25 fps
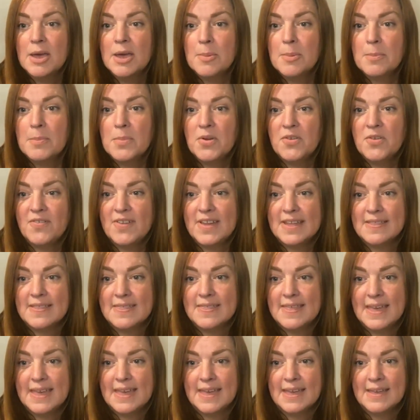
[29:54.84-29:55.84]
moving
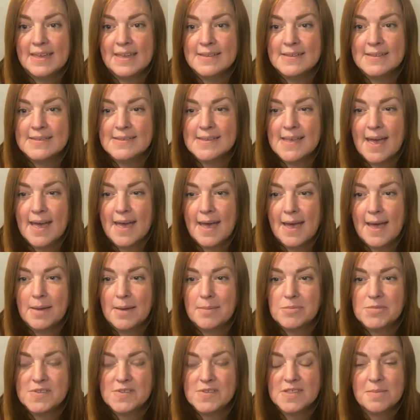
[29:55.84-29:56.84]
things
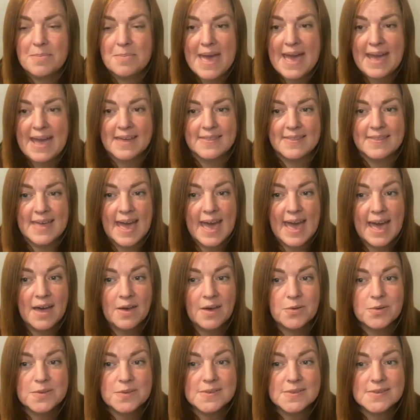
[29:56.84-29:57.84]
to the back of the
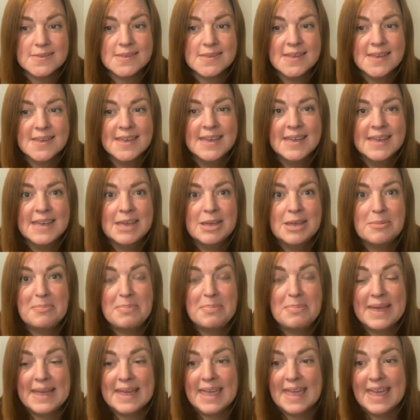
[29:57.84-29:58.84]
house,
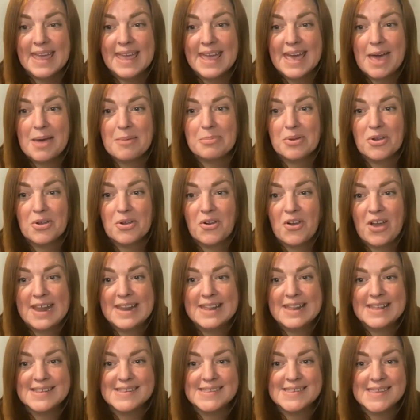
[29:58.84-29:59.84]
picking up
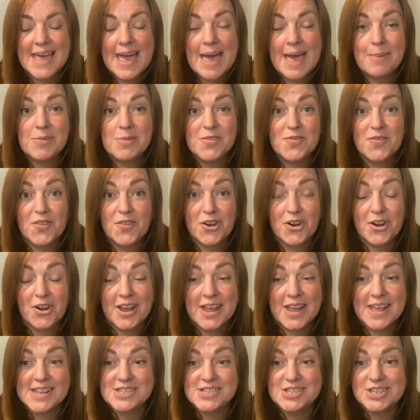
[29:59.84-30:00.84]
granite slabs for her
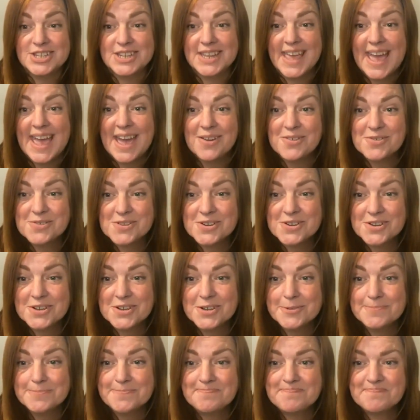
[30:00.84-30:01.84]
kitchen
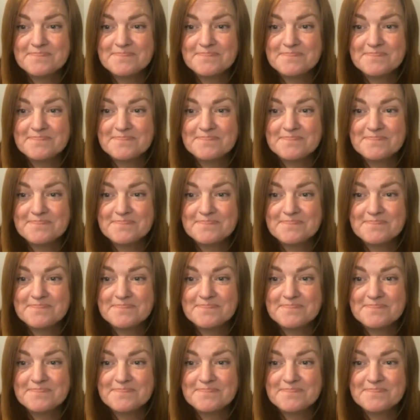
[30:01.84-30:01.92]
counter,